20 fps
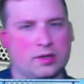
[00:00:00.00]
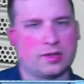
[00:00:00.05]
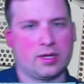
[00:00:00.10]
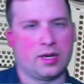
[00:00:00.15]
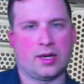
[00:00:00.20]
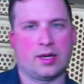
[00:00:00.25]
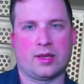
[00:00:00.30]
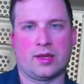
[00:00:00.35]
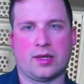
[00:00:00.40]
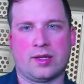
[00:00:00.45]

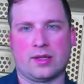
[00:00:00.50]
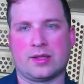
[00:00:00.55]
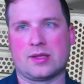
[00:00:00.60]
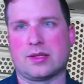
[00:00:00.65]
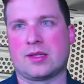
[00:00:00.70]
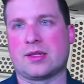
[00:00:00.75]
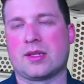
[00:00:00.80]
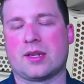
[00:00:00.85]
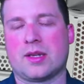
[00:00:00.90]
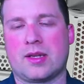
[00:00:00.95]
take
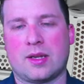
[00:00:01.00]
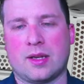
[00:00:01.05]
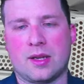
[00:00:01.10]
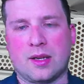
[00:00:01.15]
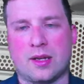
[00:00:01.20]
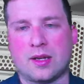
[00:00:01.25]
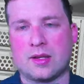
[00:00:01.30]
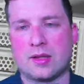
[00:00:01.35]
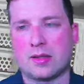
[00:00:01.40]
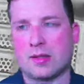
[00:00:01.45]
this
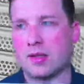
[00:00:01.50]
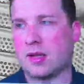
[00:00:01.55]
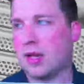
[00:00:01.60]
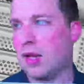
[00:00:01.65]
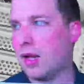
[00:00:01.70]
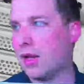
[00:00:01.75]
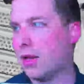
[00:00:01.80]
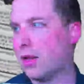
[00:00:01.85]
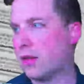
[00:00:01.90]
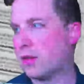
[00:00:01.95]

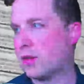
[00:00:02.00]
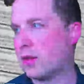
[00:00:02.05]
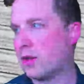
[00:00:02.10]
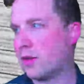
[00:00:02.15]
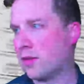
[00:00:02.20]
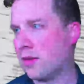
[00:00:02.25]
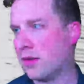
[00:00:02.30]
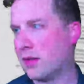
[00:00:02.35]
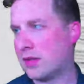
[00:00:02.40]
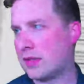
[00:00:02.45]
Slide this
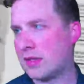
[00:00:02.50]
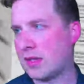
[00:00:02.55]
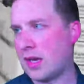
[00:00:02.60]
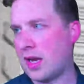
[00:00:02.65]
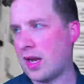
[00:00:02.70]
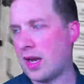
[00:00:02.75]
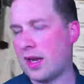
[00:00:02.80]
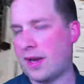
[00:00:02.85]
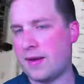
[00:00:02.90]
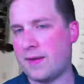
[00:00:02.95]
over to the
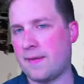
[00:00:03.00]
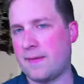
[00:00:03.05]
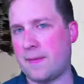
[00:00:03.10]
side.